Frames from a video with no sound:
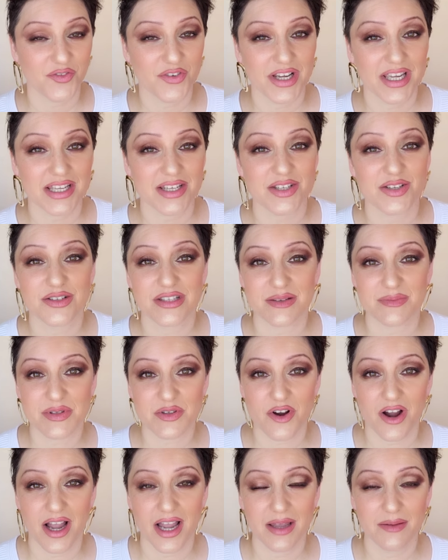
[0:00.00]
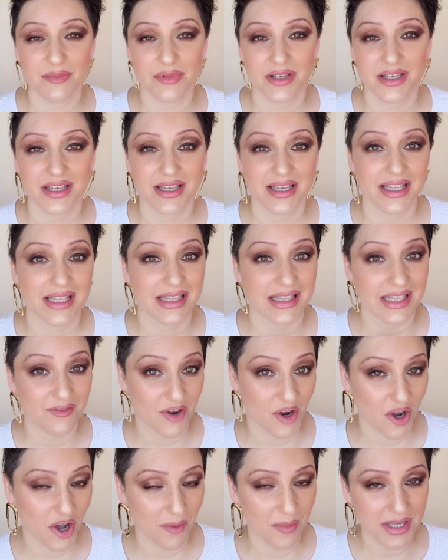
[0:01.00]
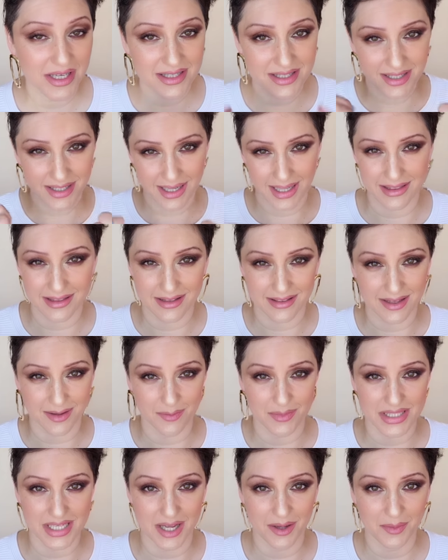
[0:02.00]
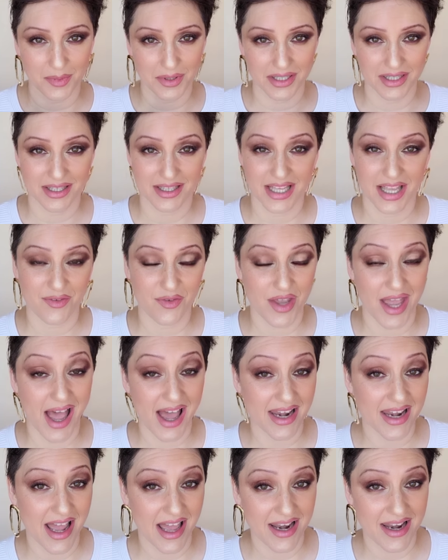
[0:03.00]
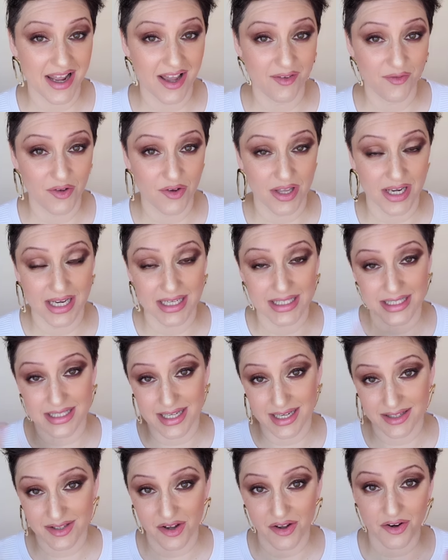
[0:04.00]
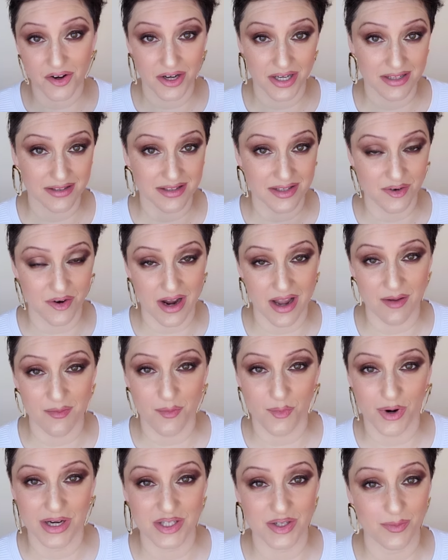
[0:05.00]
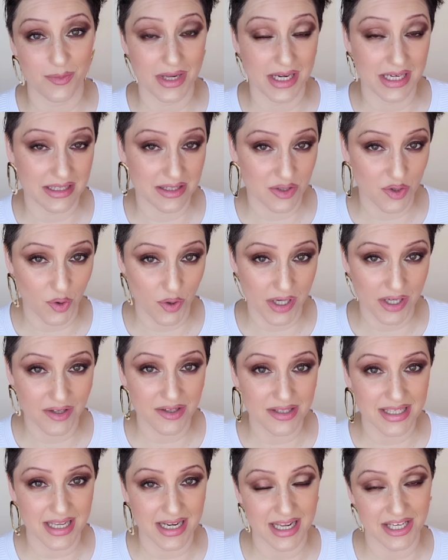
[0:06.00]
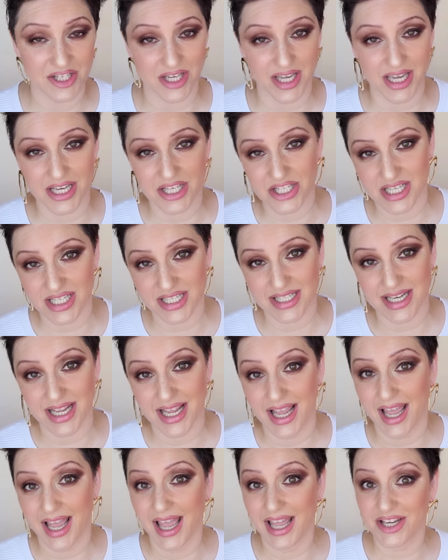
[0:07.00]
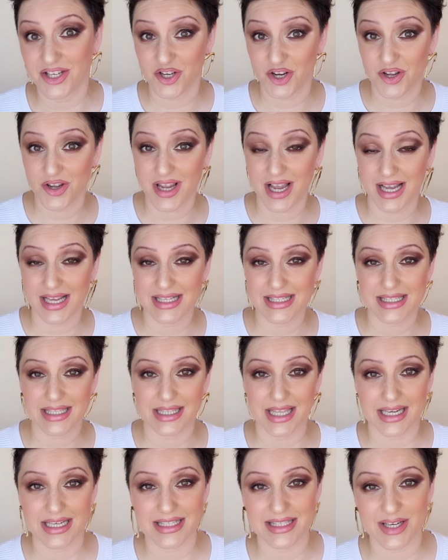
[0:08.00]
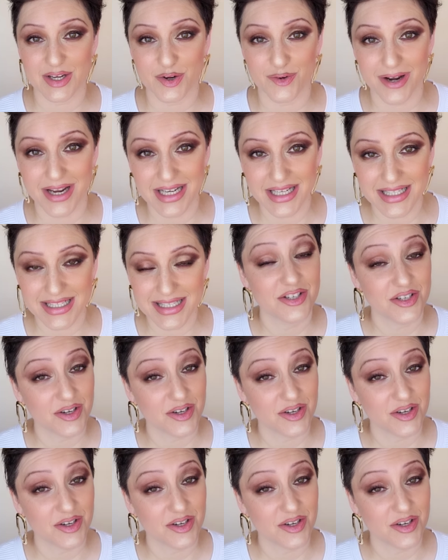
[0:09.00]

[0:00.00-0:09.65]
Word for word: Don't forget to subscribe, leave a comment, hit the thumbs up. If you hadn't had enough, you can head to TikTok or Instagram where I do mini tutorials and education and show you guys the latest and greatest.